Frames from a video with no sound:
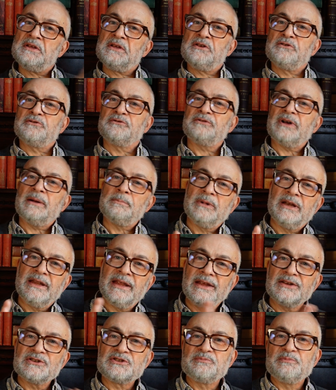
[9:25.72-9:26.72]
family
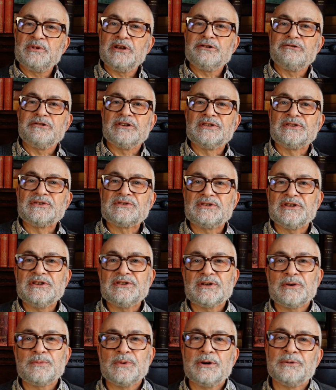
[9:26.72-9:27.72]
experiences,
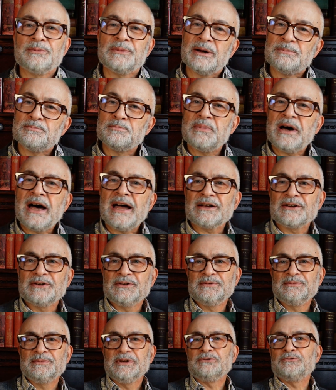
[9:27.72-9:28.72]
I won't unpack
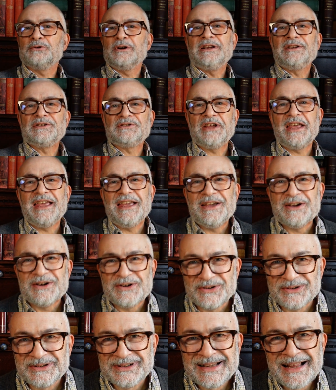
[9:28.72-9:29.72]
a great
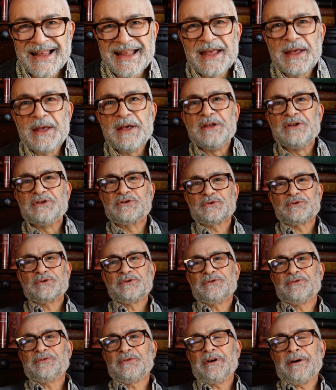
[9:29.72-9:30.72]
deal, sort
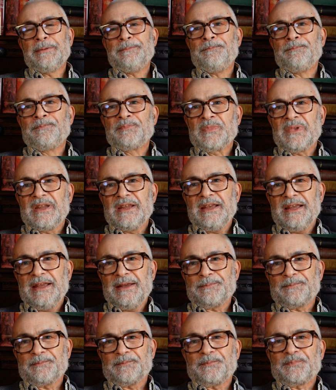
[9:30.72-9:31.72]
of
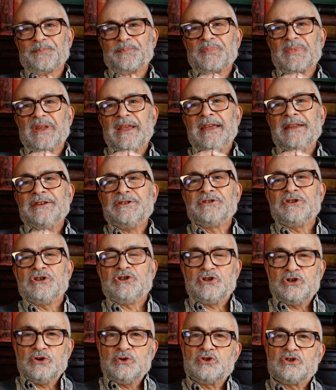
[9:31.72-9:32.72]

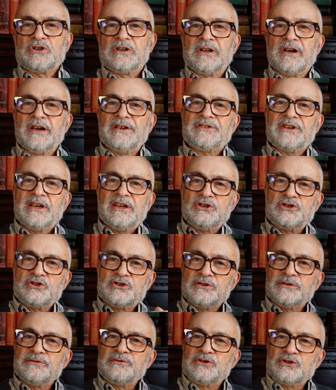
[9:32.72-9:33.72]

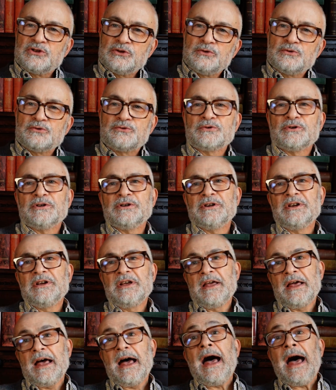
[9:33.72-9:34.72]
institutionalisation of children
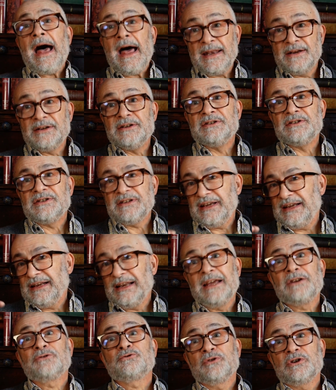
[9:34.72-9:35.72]
and
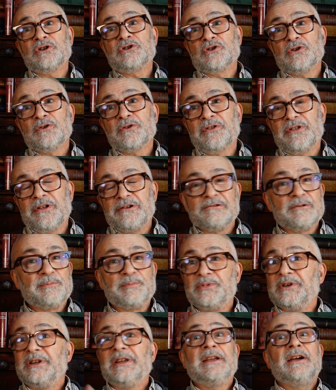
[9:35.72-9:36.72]
electric shock
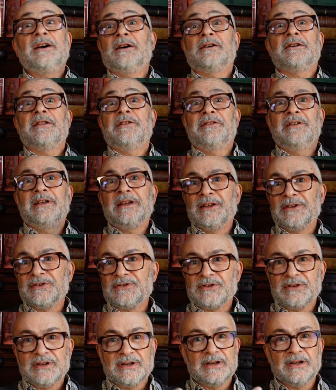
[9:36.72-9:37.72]
therapy are things
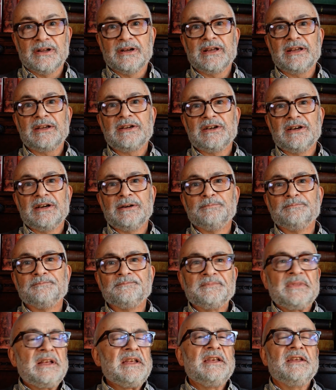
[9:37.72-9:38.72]
that are like,
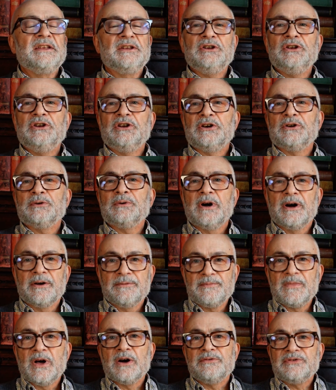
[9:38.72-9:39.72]

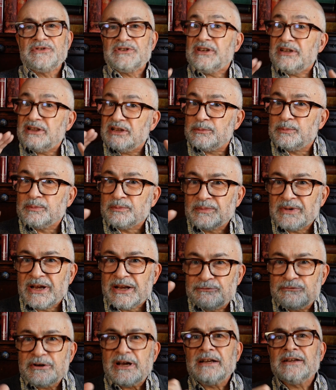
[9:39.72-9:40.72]
I've seen them
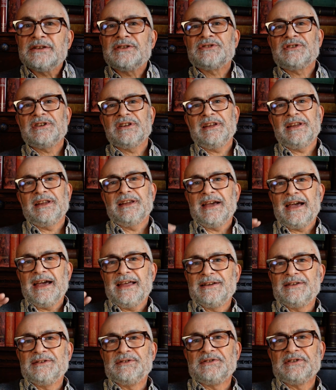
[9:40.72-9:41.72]
in reality,
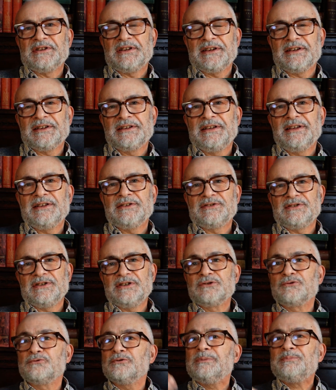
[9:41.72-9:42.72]
and
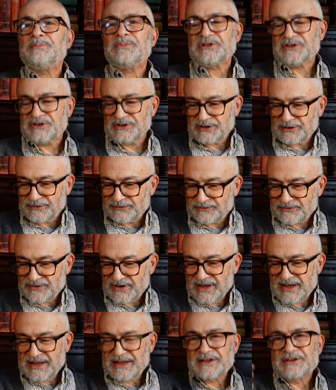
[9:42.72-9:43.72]
it's grim stuff.
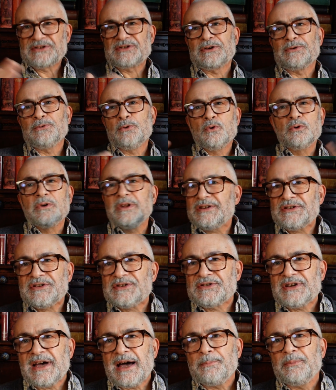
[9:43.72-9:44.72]
So all this
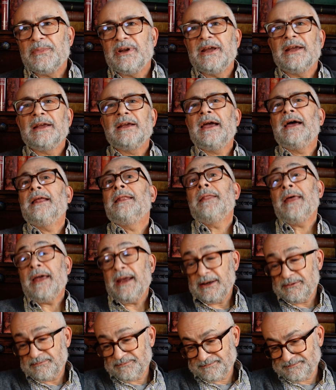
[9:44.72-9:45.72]
is happening, and
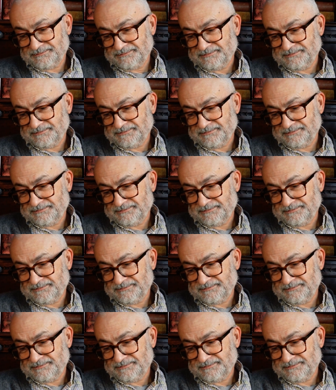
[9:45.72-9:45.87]
then